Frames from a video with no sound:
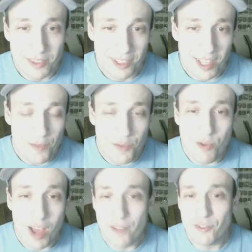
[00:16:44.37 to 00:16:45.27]
If
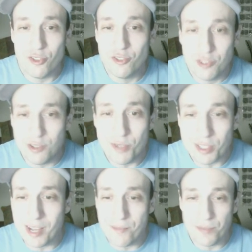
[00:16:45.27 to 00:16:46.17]
you have to do
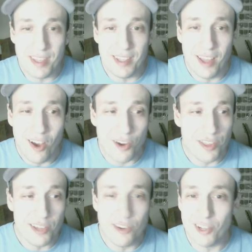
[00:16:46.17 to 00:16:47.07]
something, are
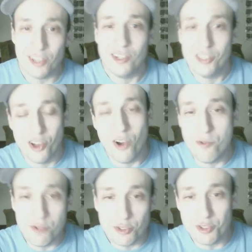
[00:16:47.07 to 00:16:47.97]
they going to
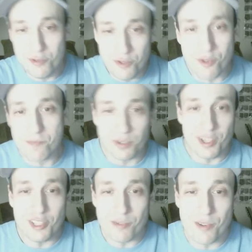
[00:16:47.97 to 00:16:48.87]
go to your
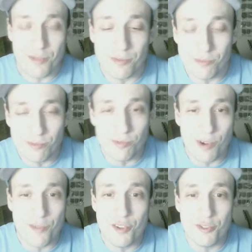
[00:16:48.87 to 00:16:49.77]
place
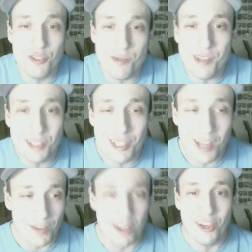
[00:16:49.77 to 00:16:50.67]
wherever you're doing
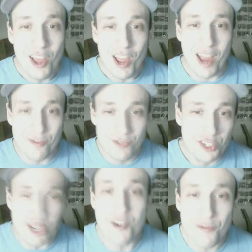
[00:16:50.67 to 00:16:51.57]
stuff and
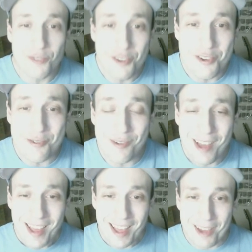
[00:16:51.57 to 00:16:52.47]
cheer for you
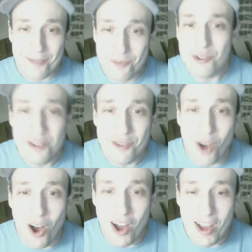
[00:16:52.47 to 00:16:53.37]
and root you
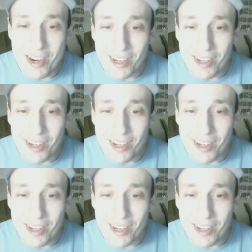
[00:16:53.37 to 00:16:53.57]
on?